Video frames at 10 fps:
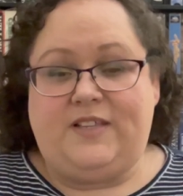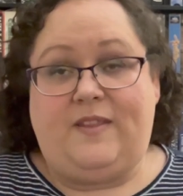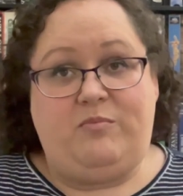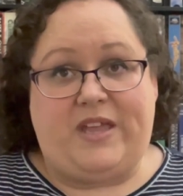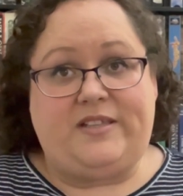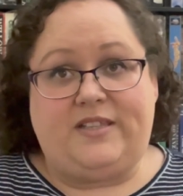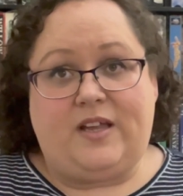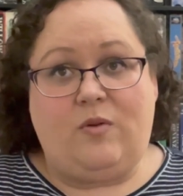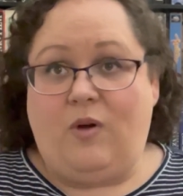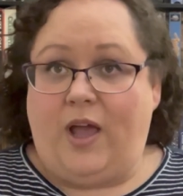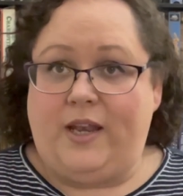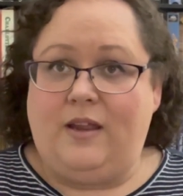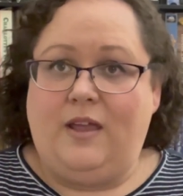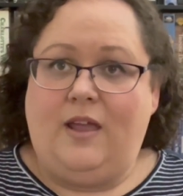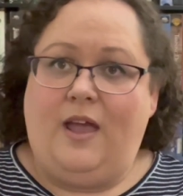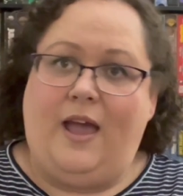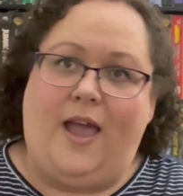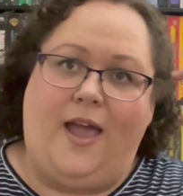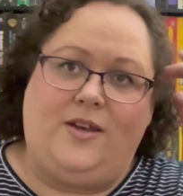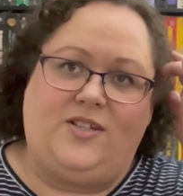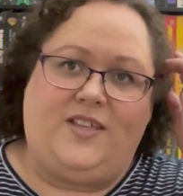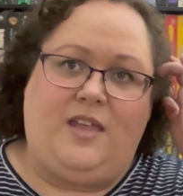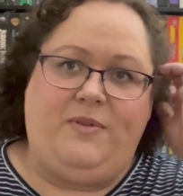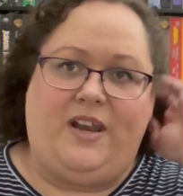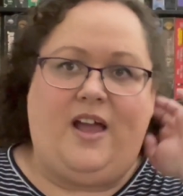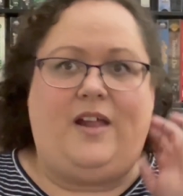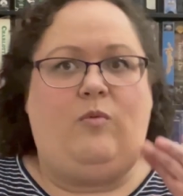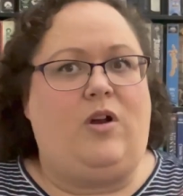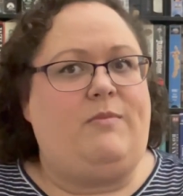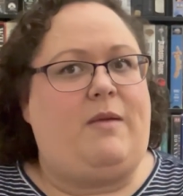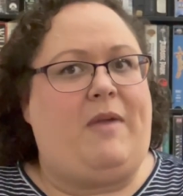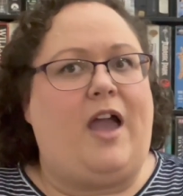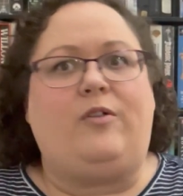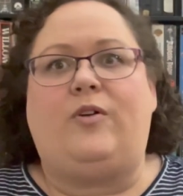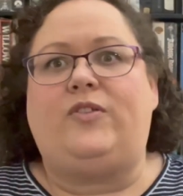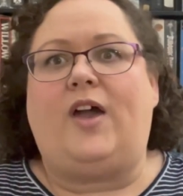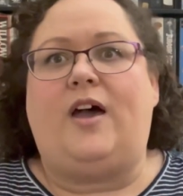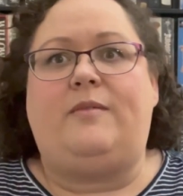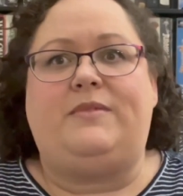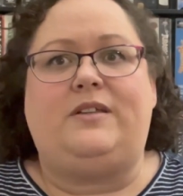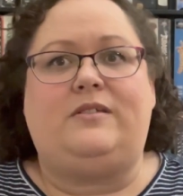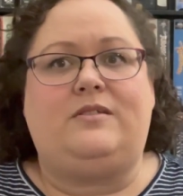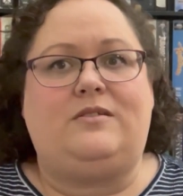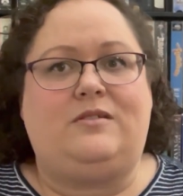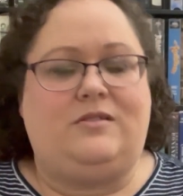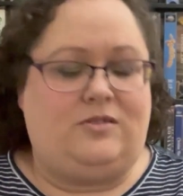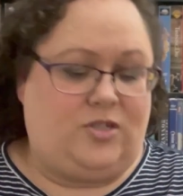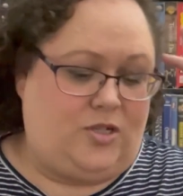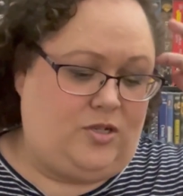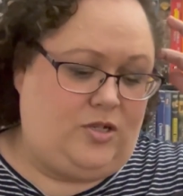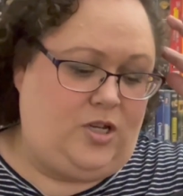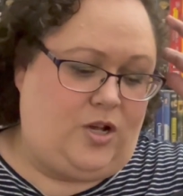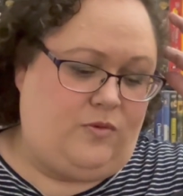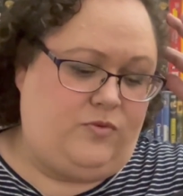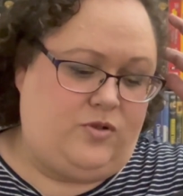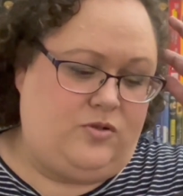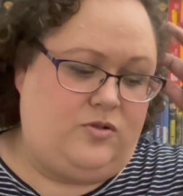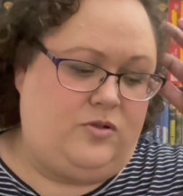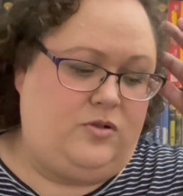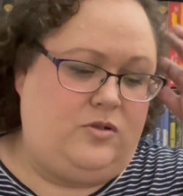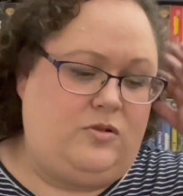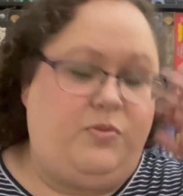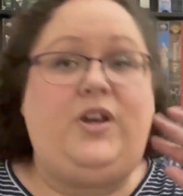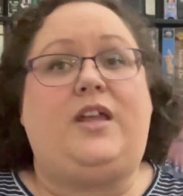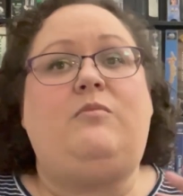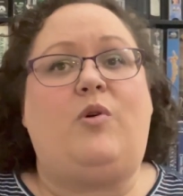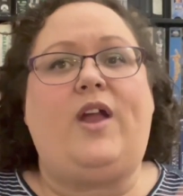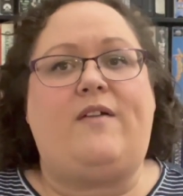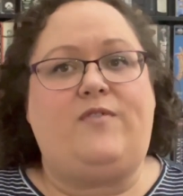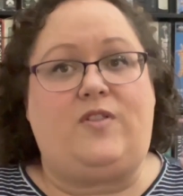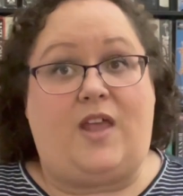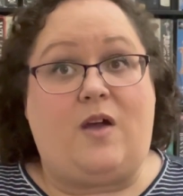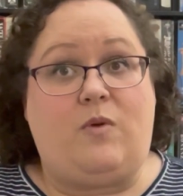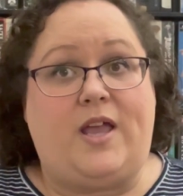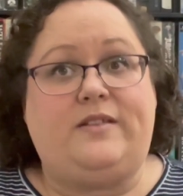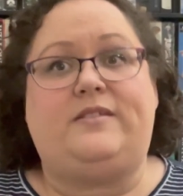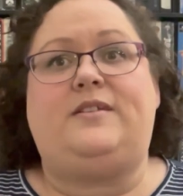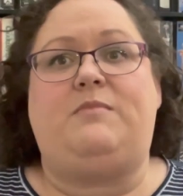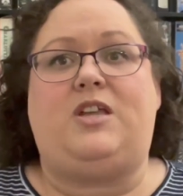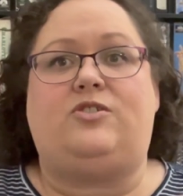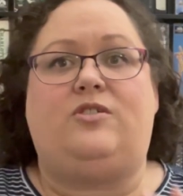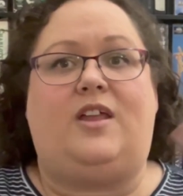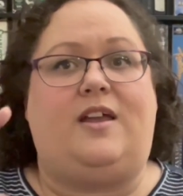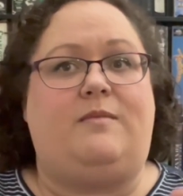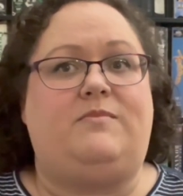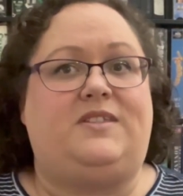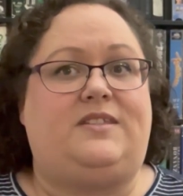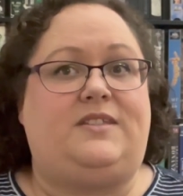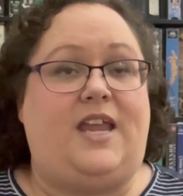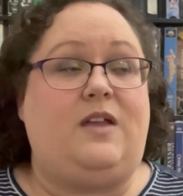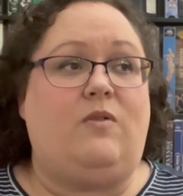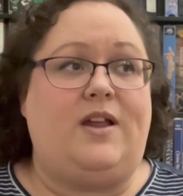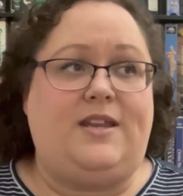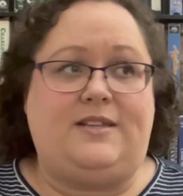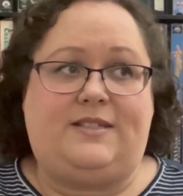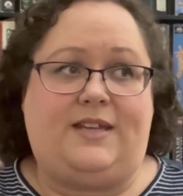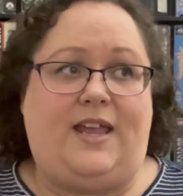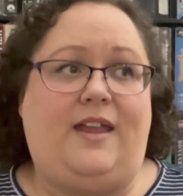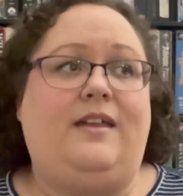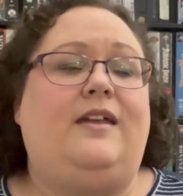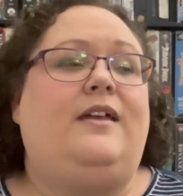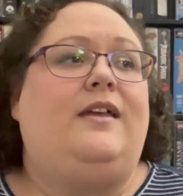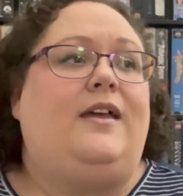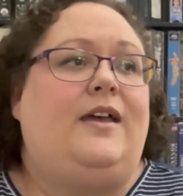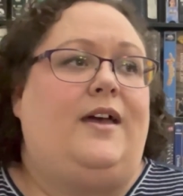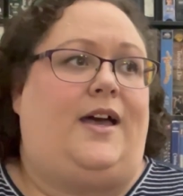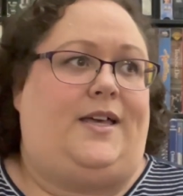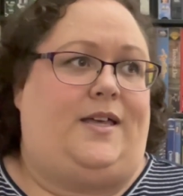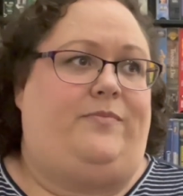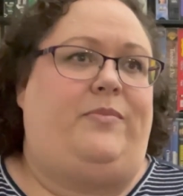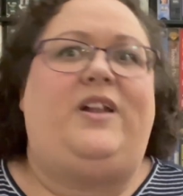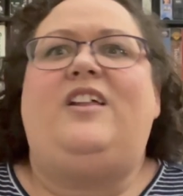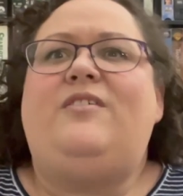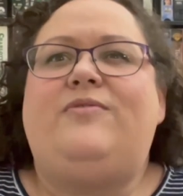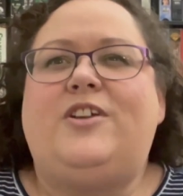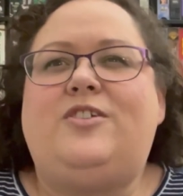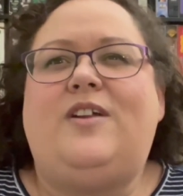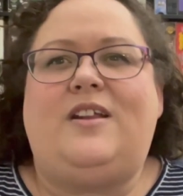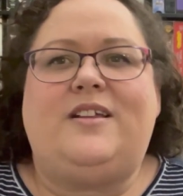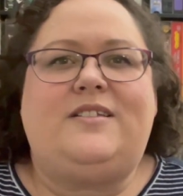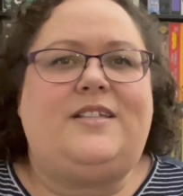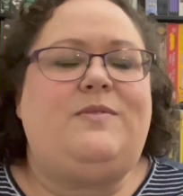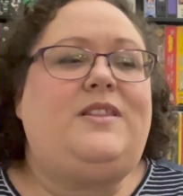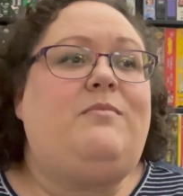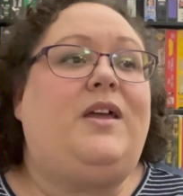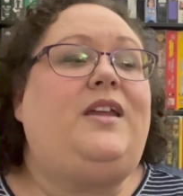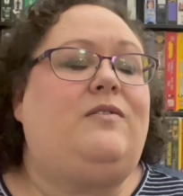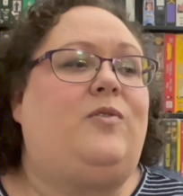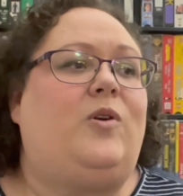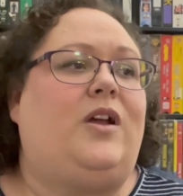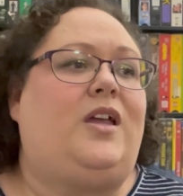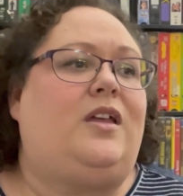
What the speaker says: basic one and just keeping an eye on where my macros come and, you know, putting in more effort that way to make sure that I'm staying where I need to stay. But a little frustrated because I spent the money for it.